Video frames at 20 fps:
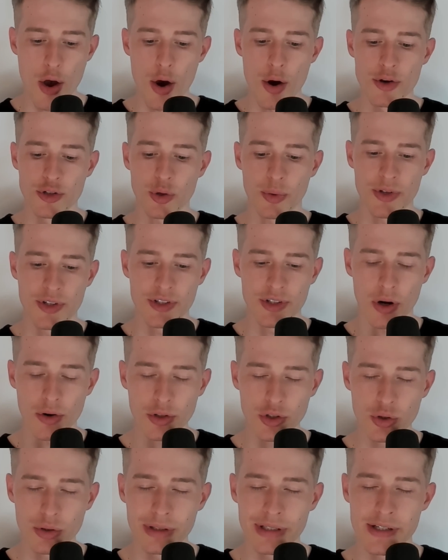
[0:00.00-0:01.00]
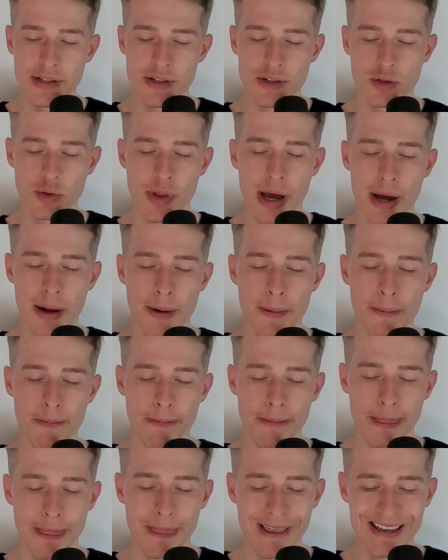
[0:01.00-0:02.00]
So he started to listen to that.
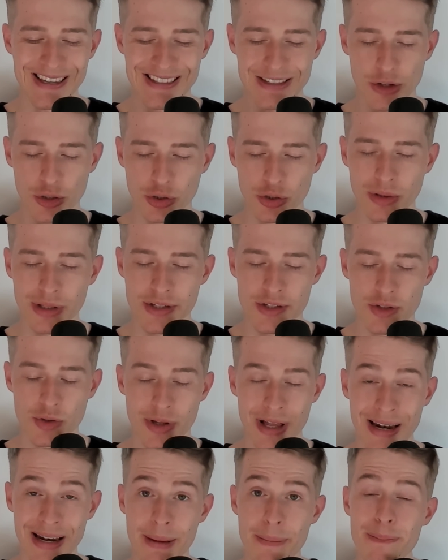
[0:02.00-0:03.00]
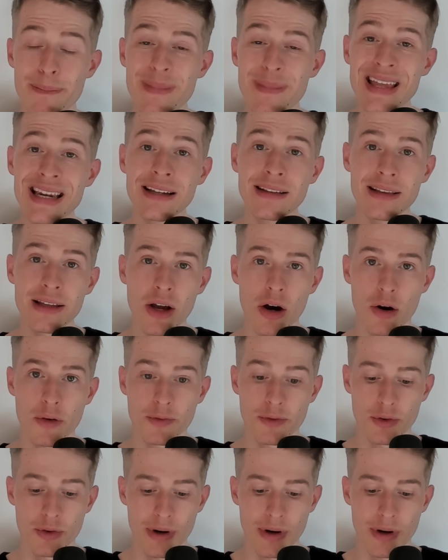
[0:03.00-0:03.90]
He started to listen to that immediately after,